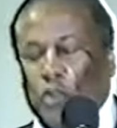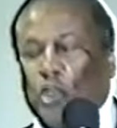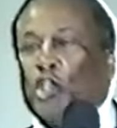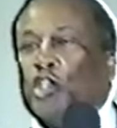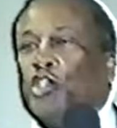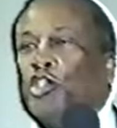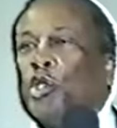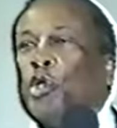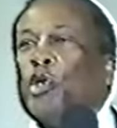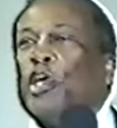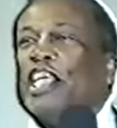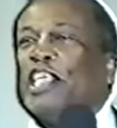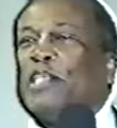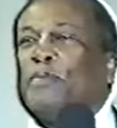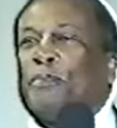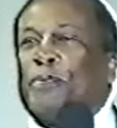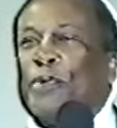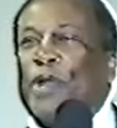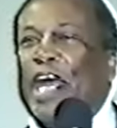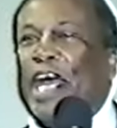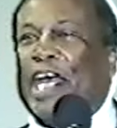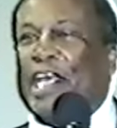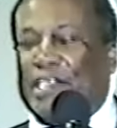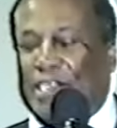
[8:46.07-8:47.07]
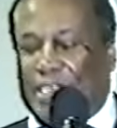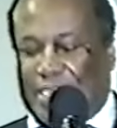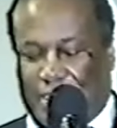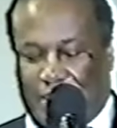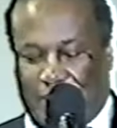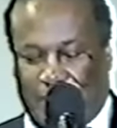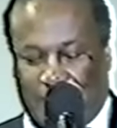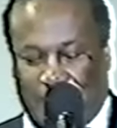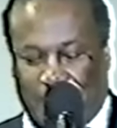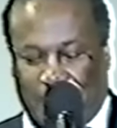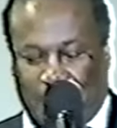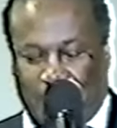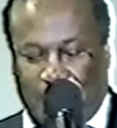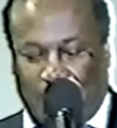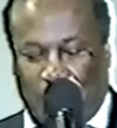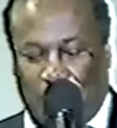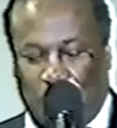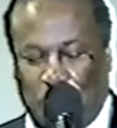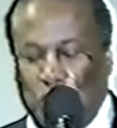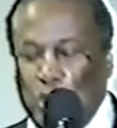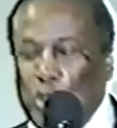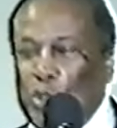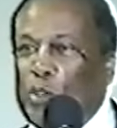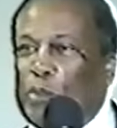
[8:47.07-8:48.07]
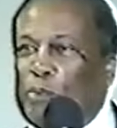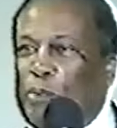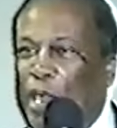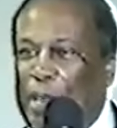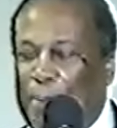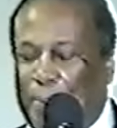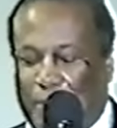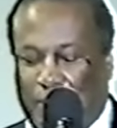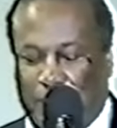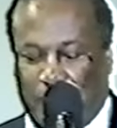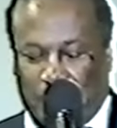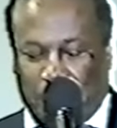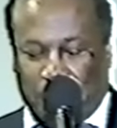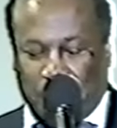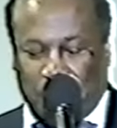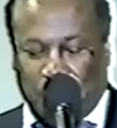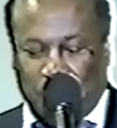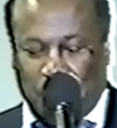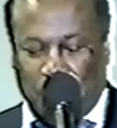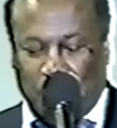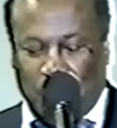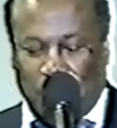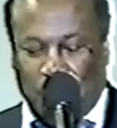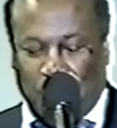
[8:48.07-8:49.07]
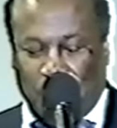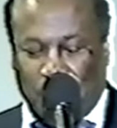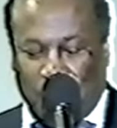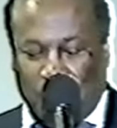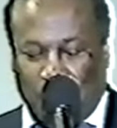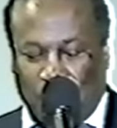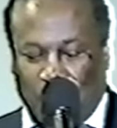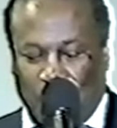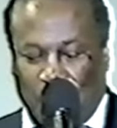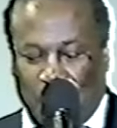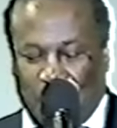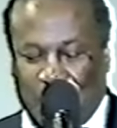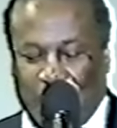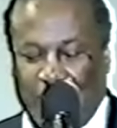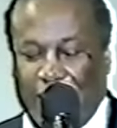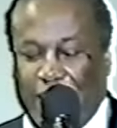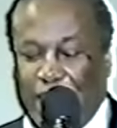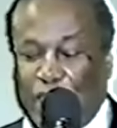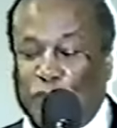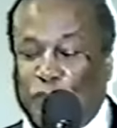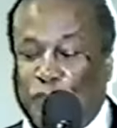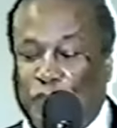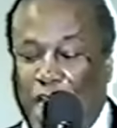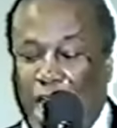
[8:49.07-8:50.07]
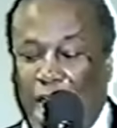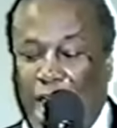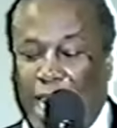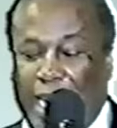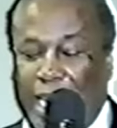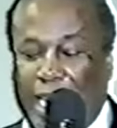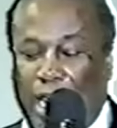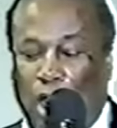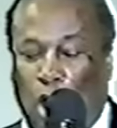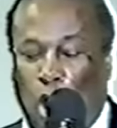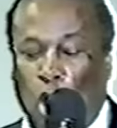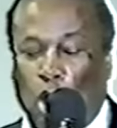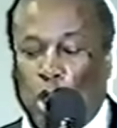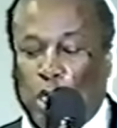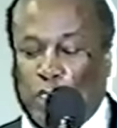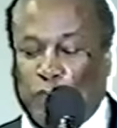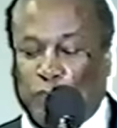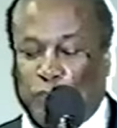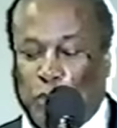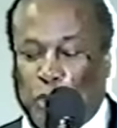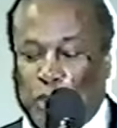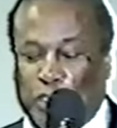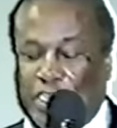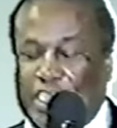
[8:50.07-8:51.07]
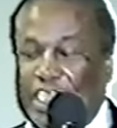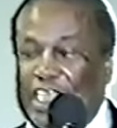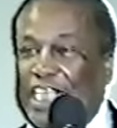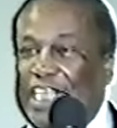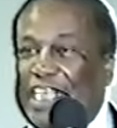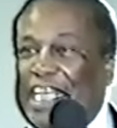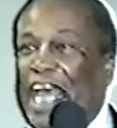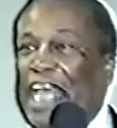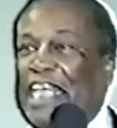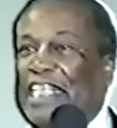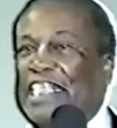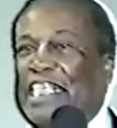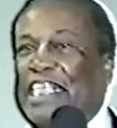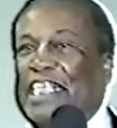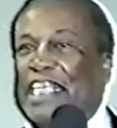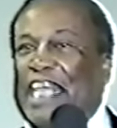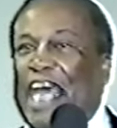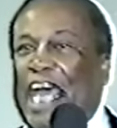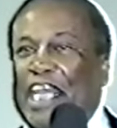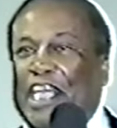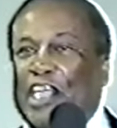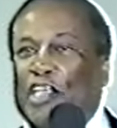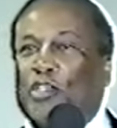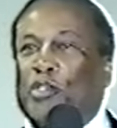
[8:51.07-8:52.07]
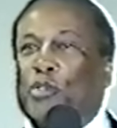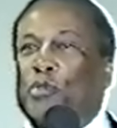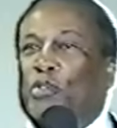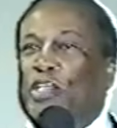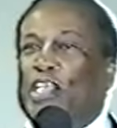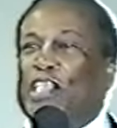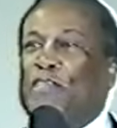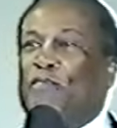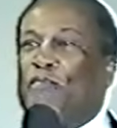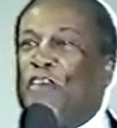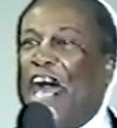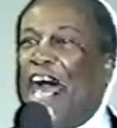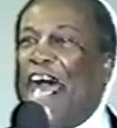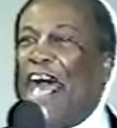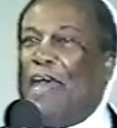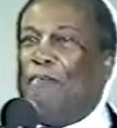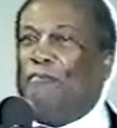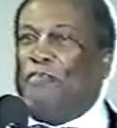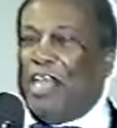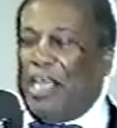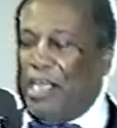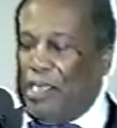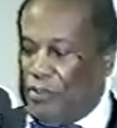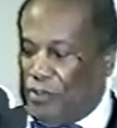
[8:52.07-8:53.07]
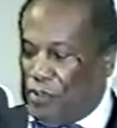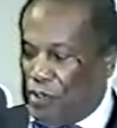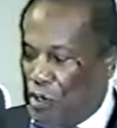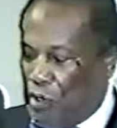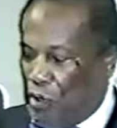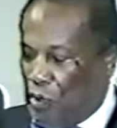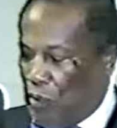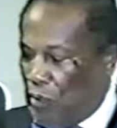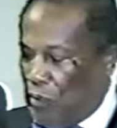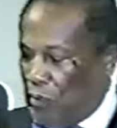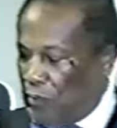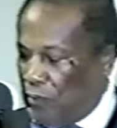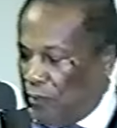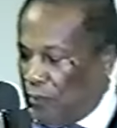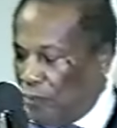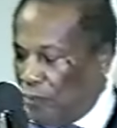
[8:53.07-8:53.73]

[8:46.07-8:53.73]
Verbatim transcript: The Jewish press newspaper, dated Friday, August 14, 1992, just five days ago.